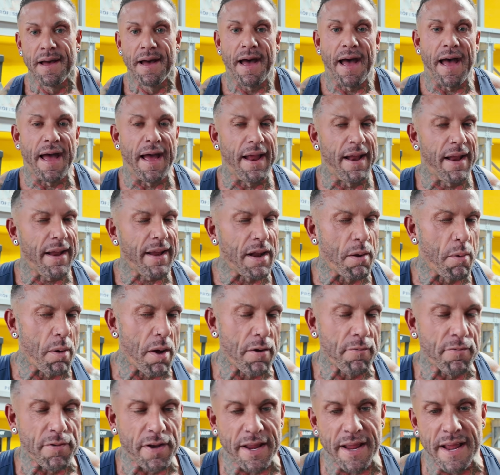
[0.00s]

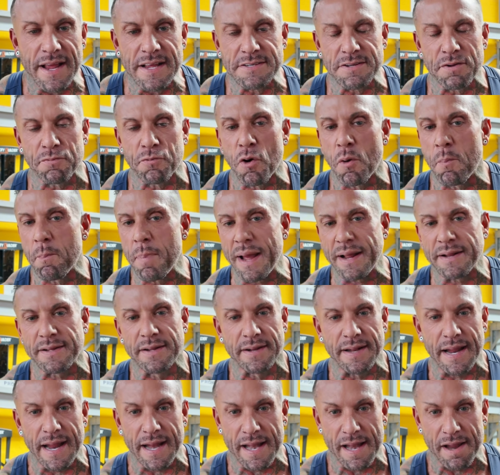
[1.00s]
Over the years, I've gone back
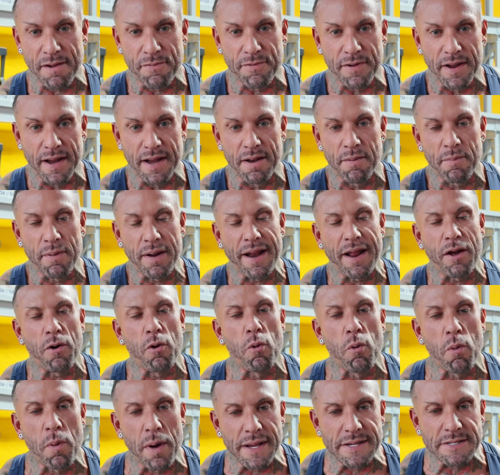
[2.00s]
to deadlifting. It
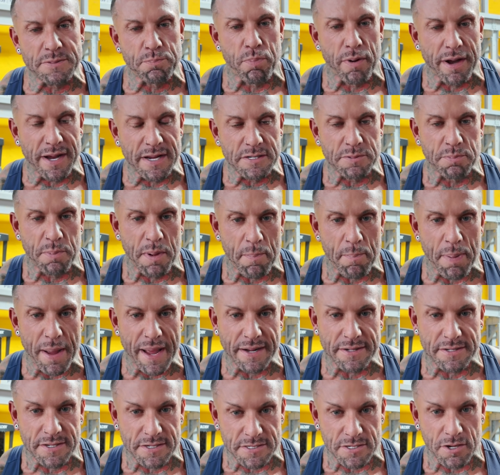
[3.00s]
always brings me
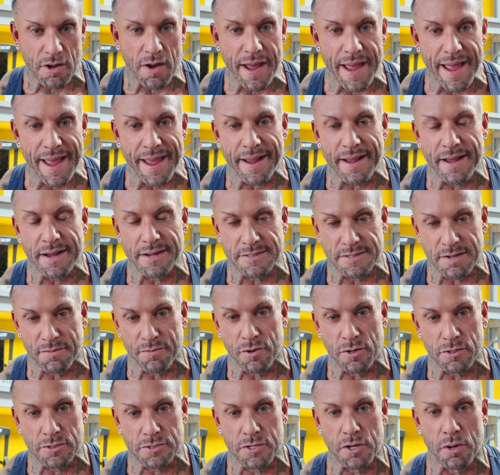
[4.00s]
back to sciatica, so I've
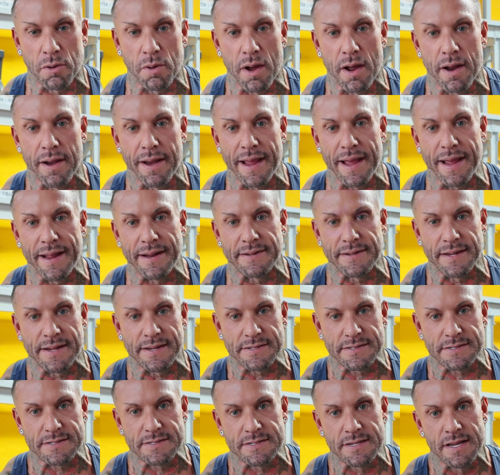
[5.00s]
got 2 herniated
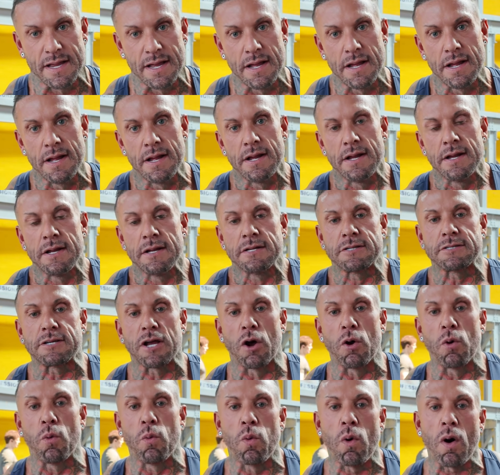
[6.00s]
discs.
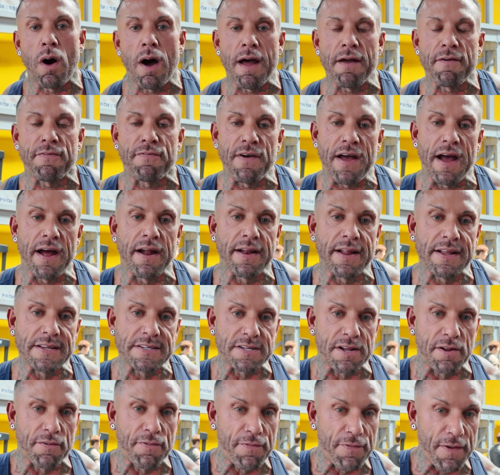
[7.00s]
So what I found
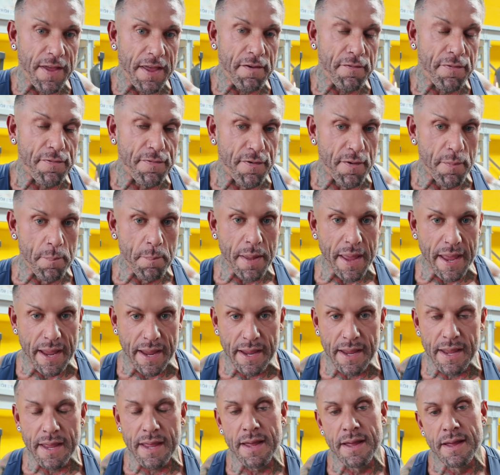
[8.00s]
is the fit for
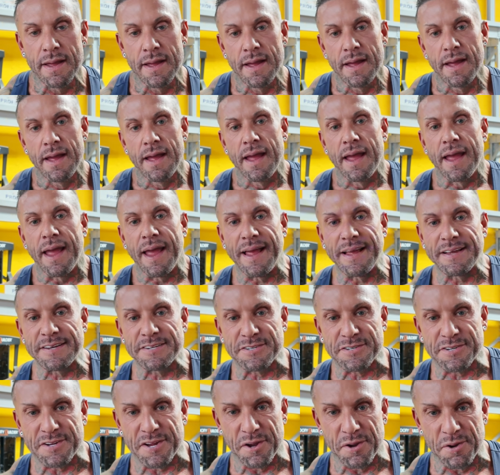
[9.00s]
me
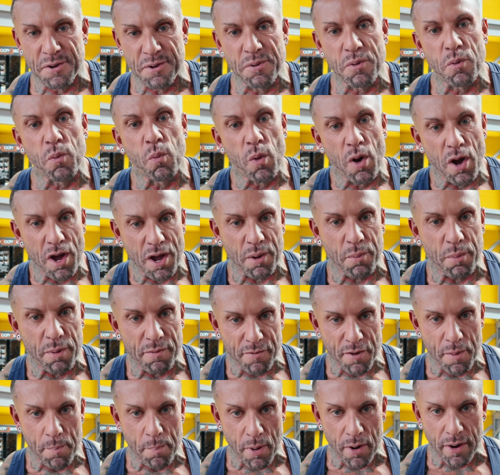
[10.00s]
is to work
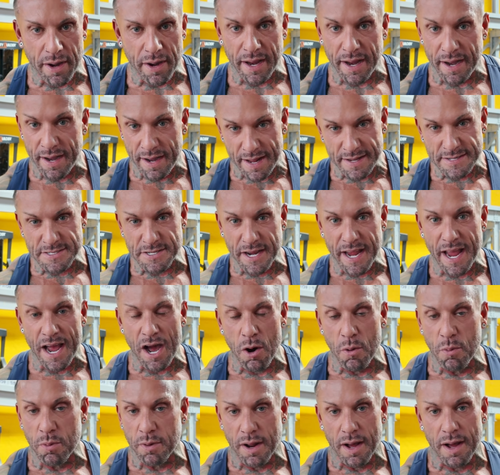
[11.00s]
with your body. And as you get
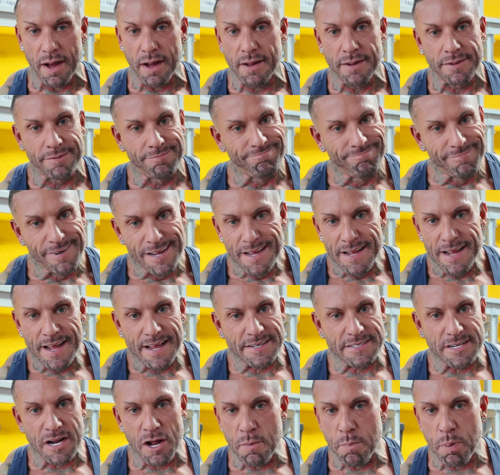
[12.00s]
older,
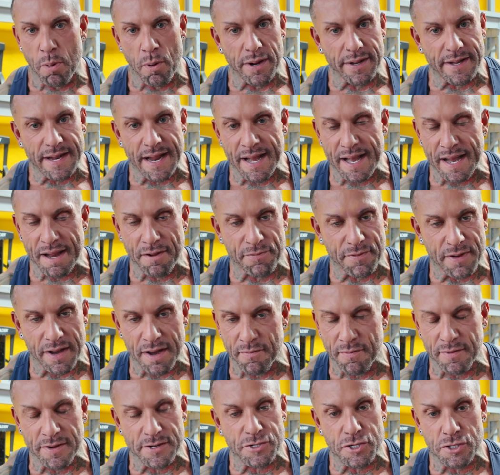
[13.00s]
there's no point deadlifting
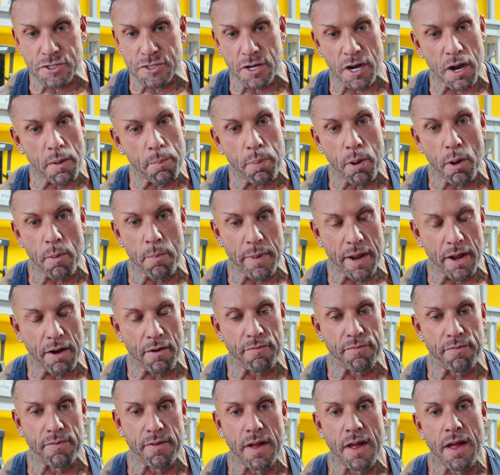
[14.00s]
if it's just going to put me
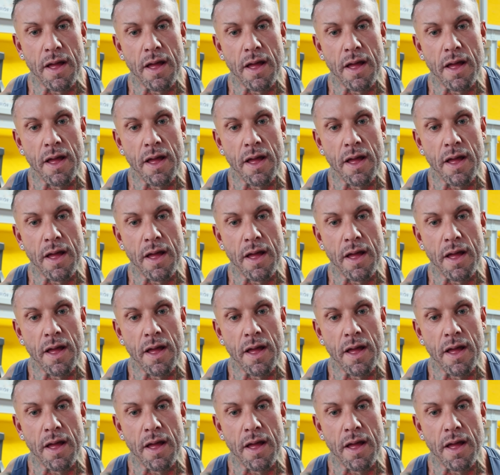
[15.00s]
off